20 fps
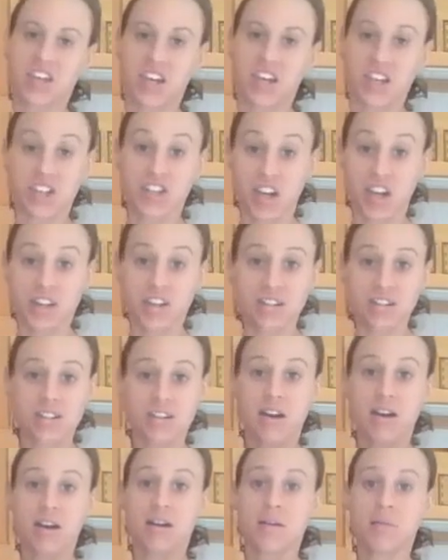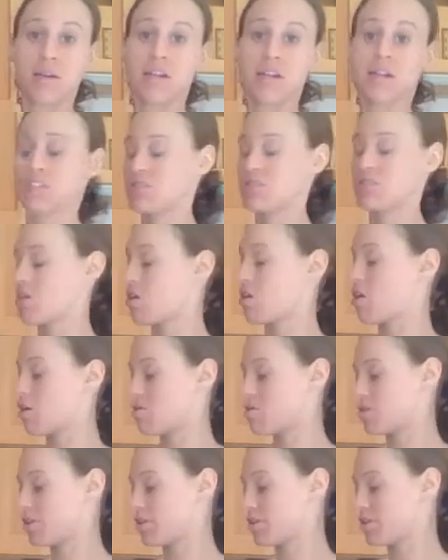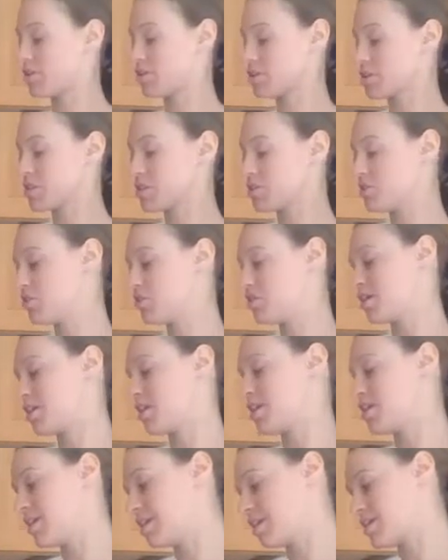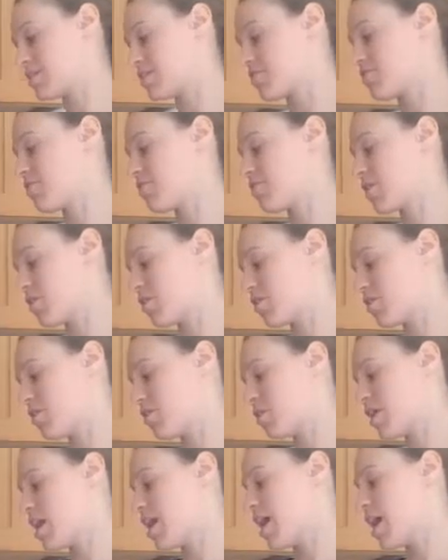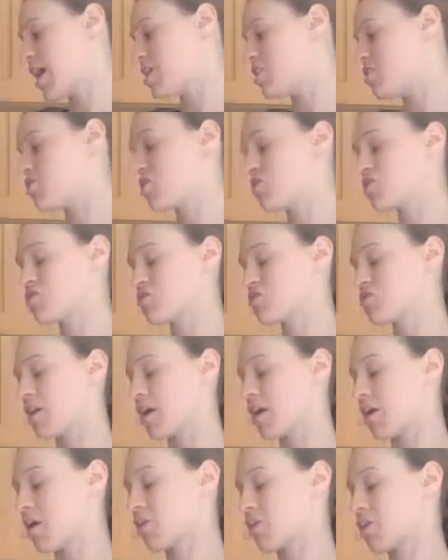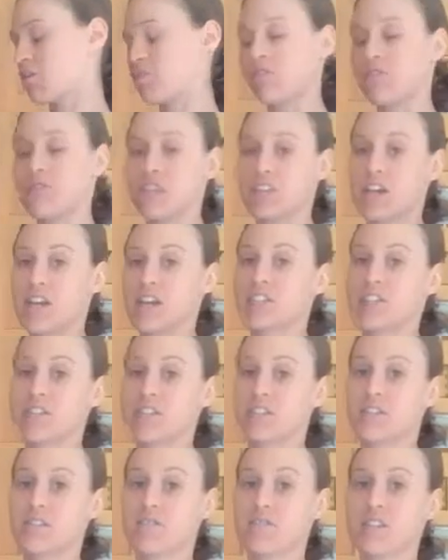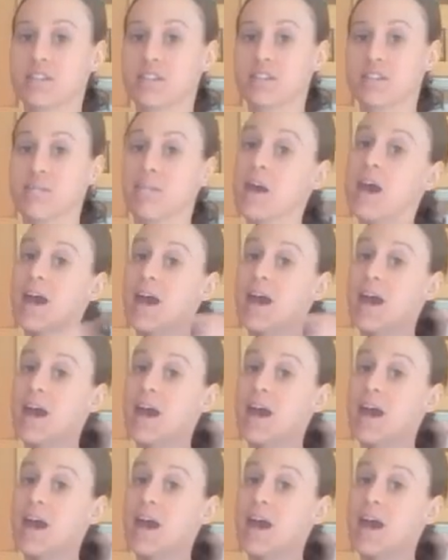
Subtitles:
It's all oils, including anise and fennel and ginger, that are good for the digestive system.